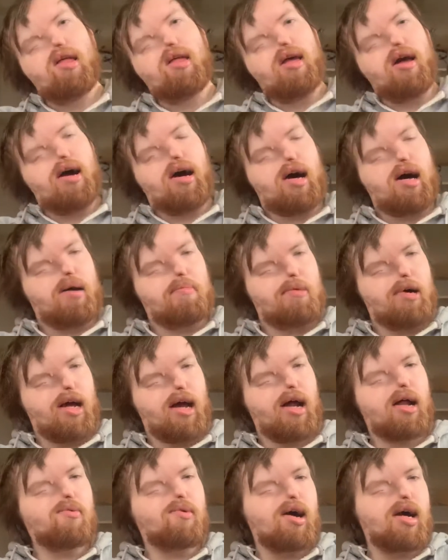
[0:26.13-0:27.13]
But
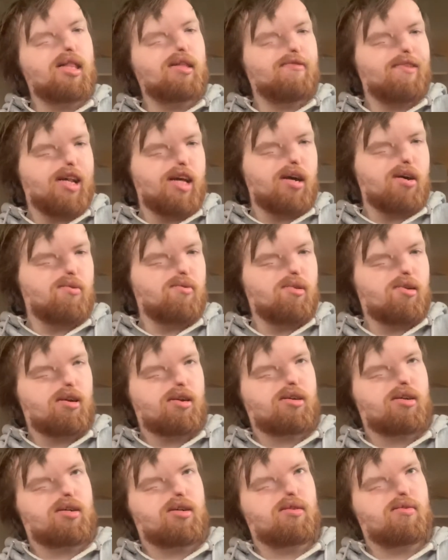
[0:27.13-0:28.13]
anyway, the
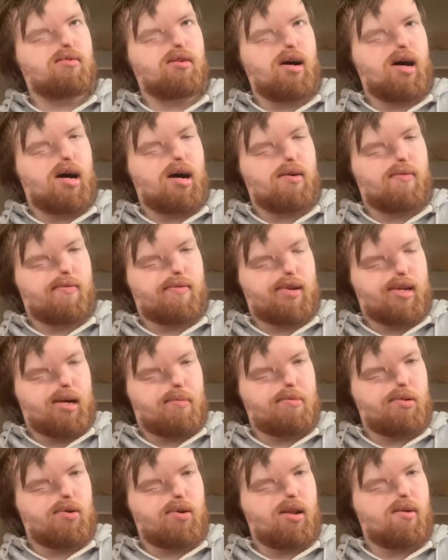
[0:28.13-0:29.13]
video
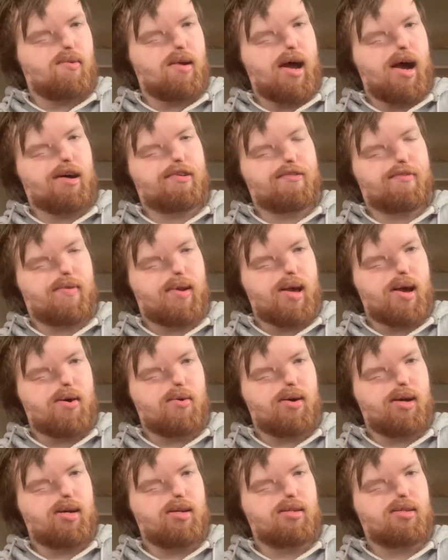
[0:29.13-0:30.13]
I'm doing a reaction
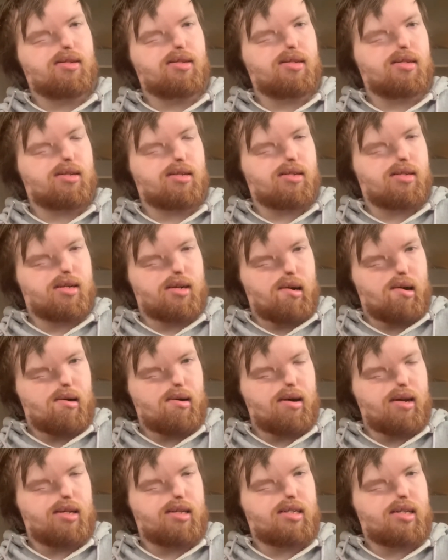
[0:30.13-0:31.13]
video is
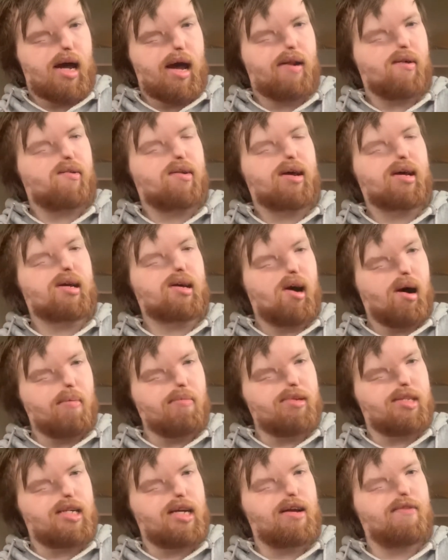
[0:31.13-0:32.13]
titled
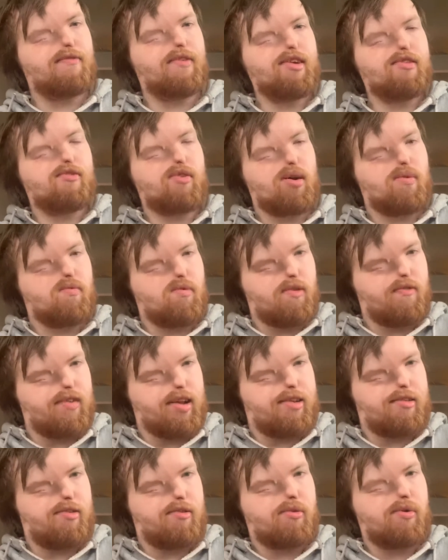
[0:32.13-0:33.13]
Clumsy featuring
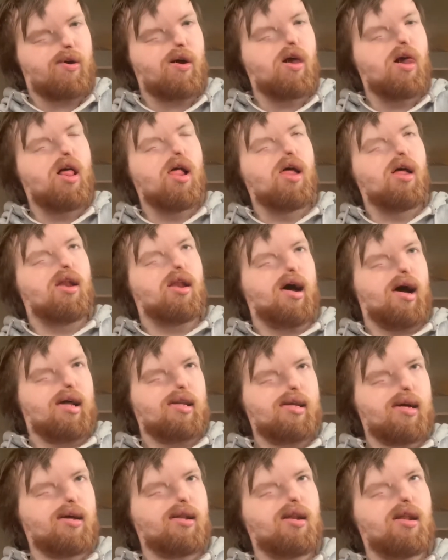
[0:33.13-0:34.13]
Wolfychu. Now I
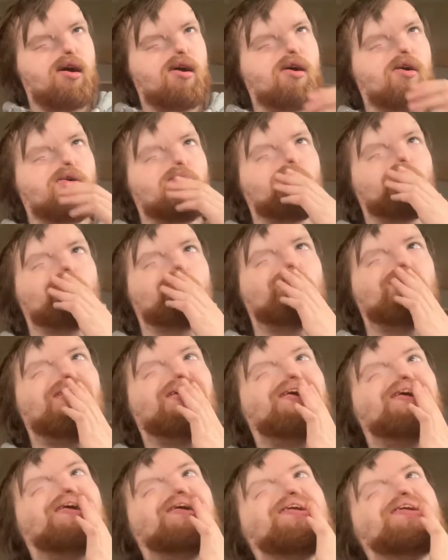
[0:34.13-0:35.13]
did know
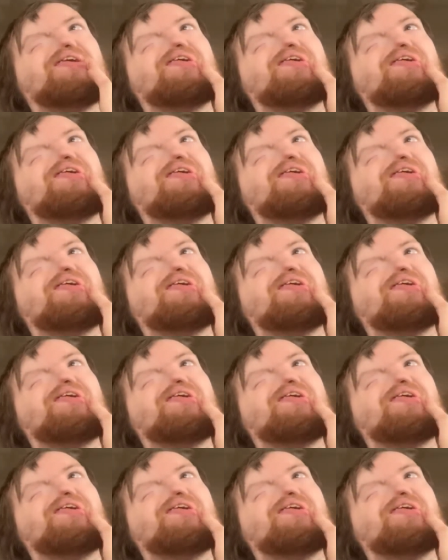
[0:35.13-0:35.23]
that